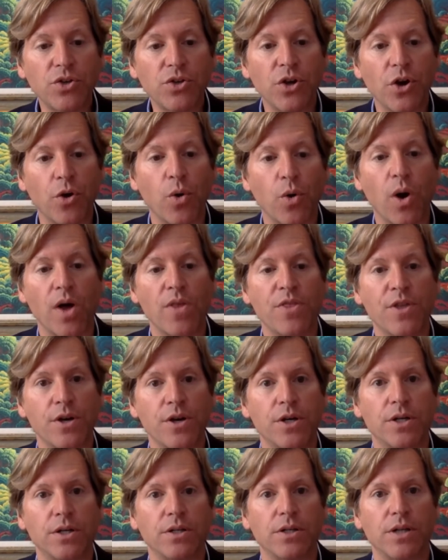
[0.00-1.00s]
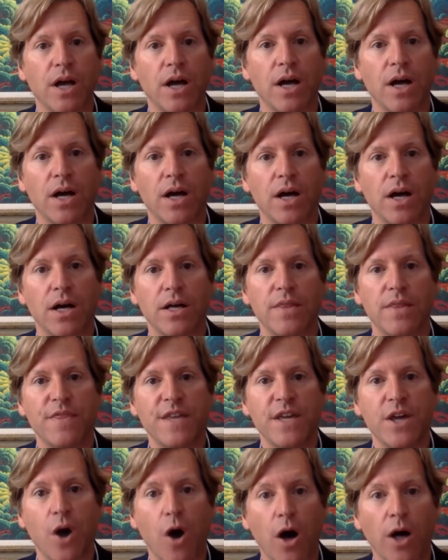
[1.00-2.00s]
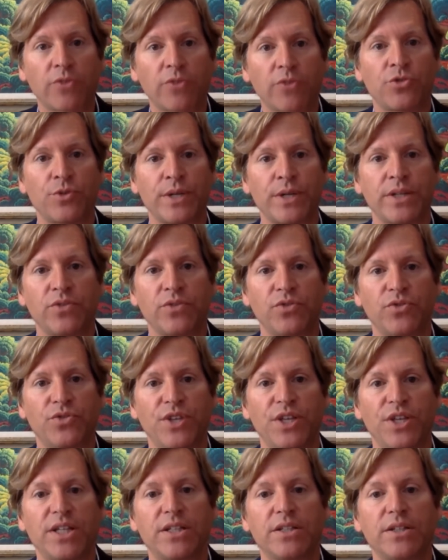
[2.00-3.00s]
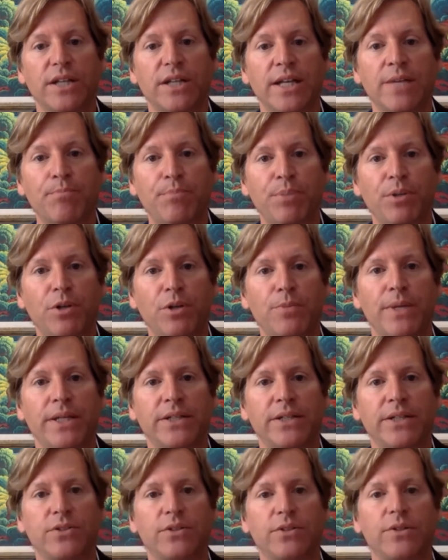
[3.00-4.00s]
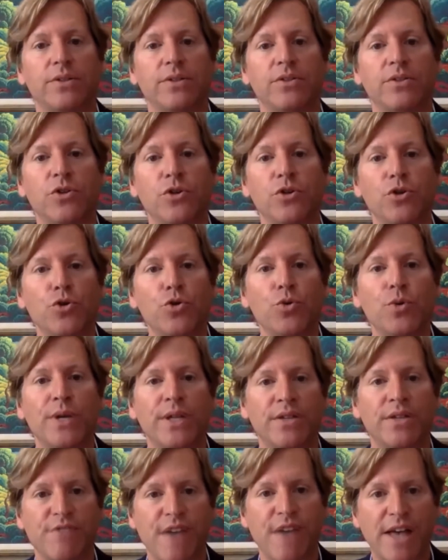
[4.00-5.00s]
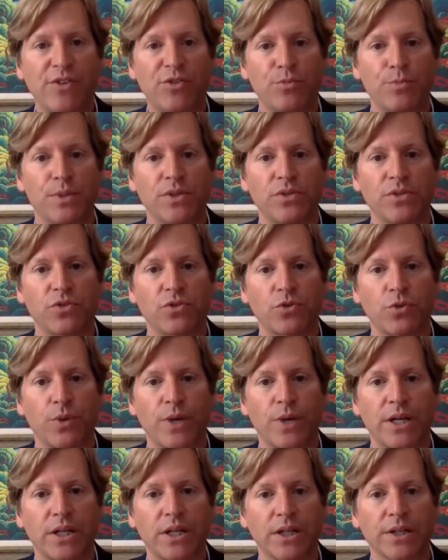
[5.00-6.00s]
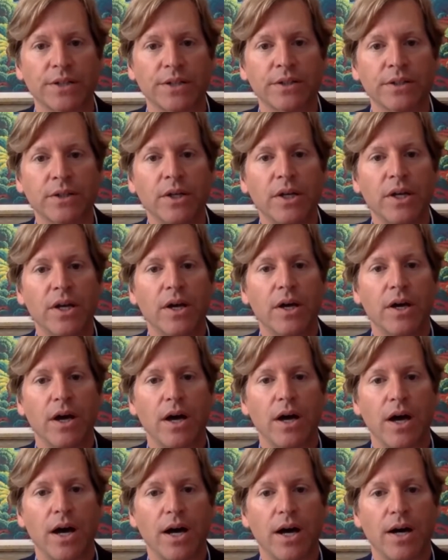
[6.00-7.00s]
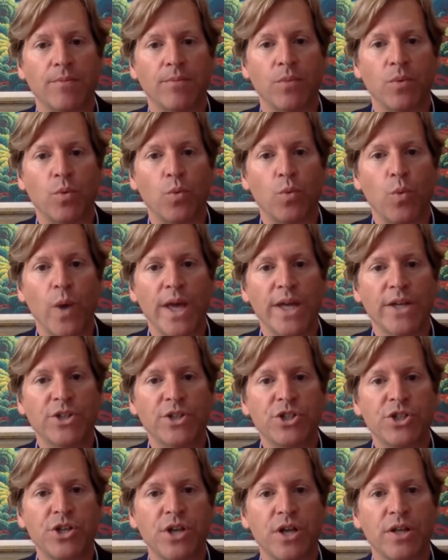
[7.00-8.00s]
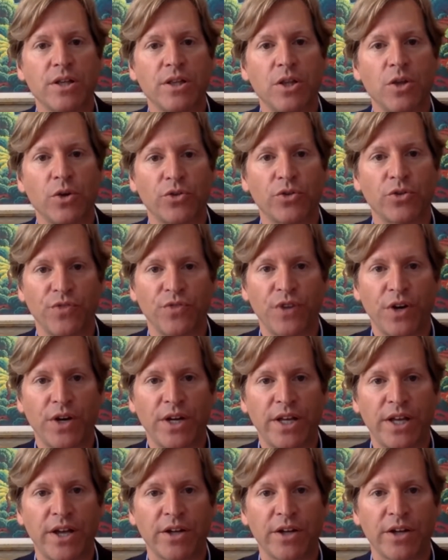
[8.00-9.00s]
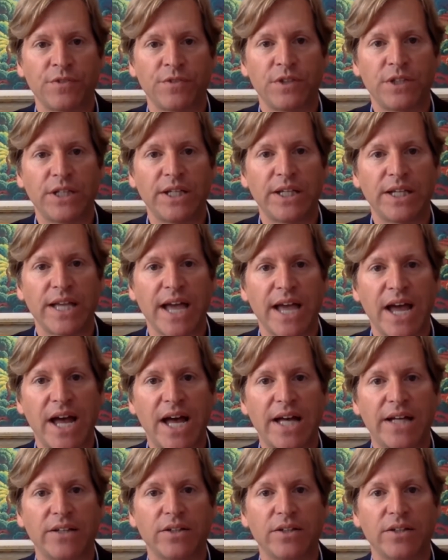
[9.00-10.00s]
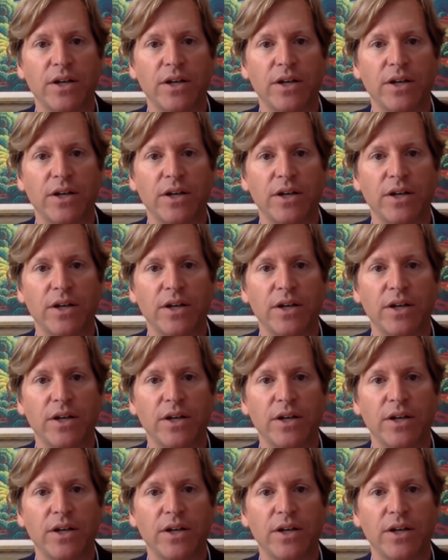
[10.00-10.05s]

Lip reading: know, the Austrians did implement new investment screening, which looks very carefully at